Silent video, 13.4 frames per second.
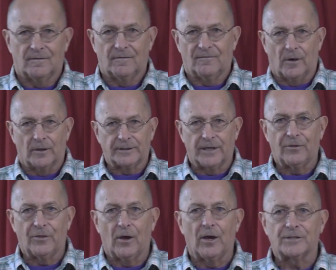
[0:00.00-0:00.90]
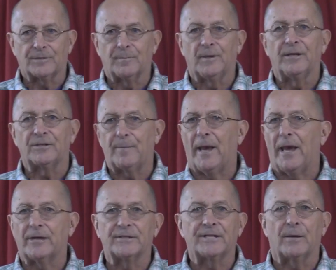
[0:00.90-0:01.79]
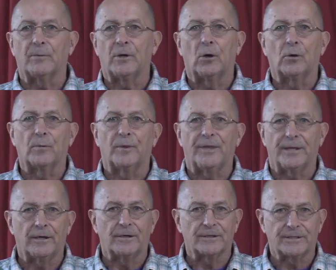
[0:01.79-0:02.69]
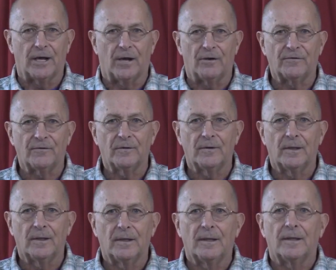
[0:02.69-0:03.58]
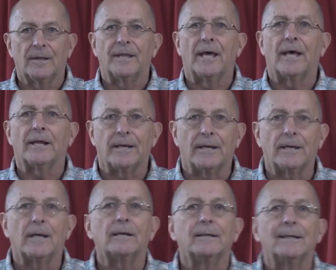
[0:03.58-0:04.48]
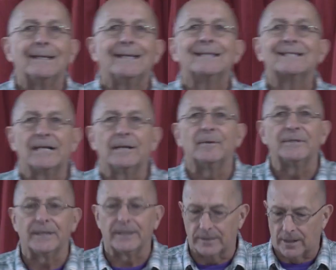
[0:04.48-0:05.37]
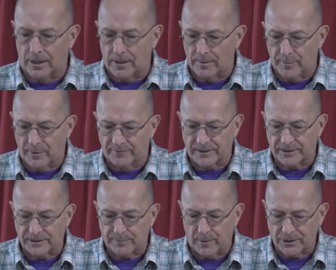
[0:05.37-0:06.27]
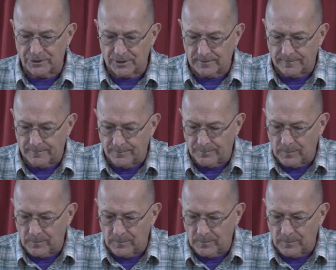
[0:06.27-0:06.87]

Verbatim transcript: faulty thoughts, beliefs, patterns that we hold within ourselves that is limiting our perfect expression.